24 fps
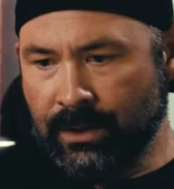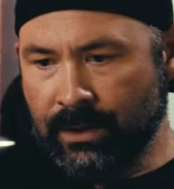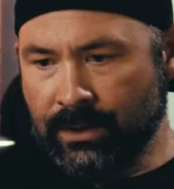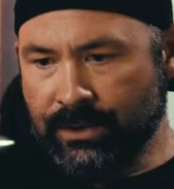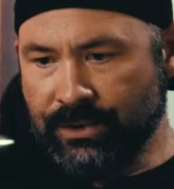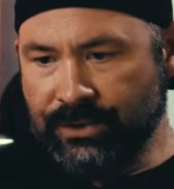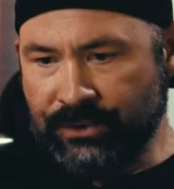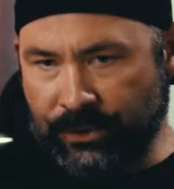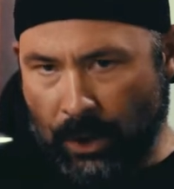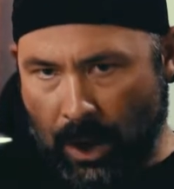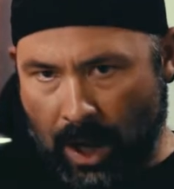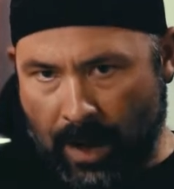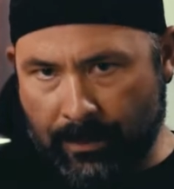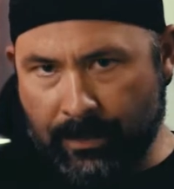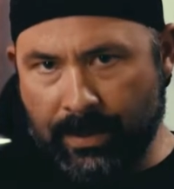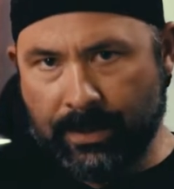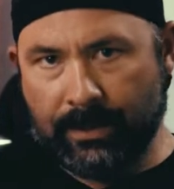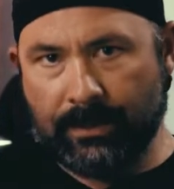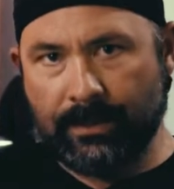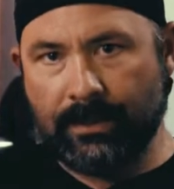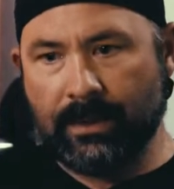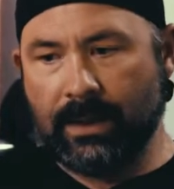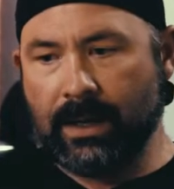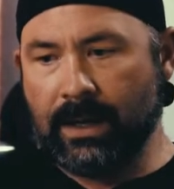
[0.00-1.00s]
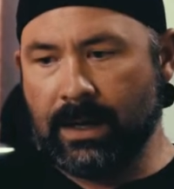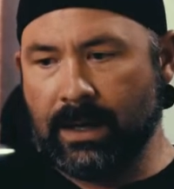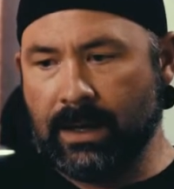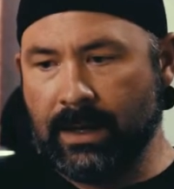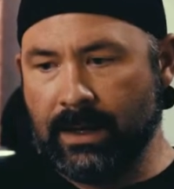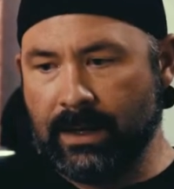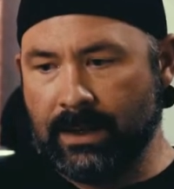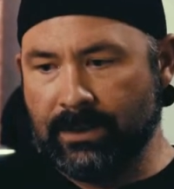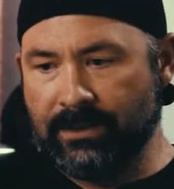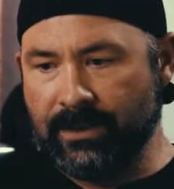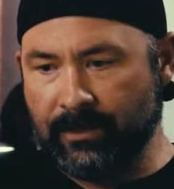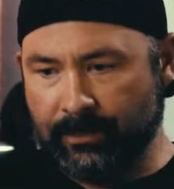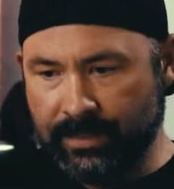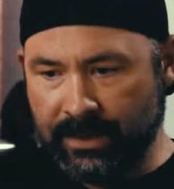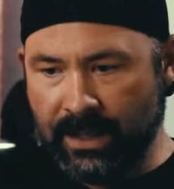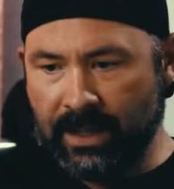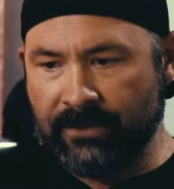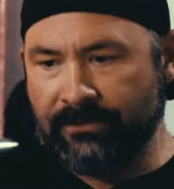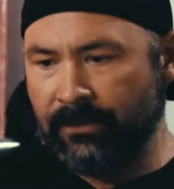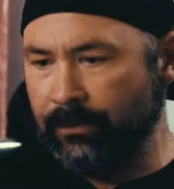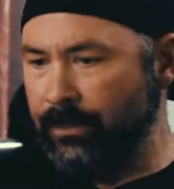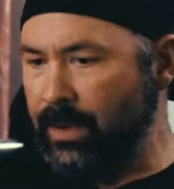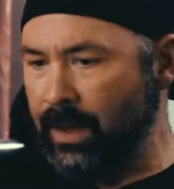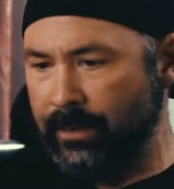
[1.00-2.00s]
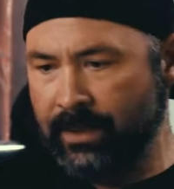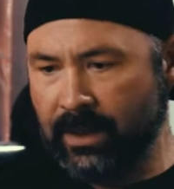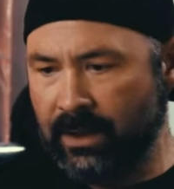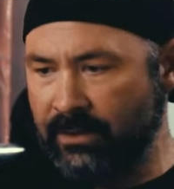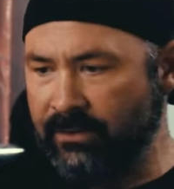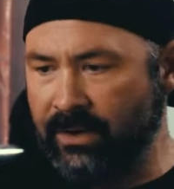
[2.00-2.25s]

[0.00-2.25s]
Stop the blood from coming out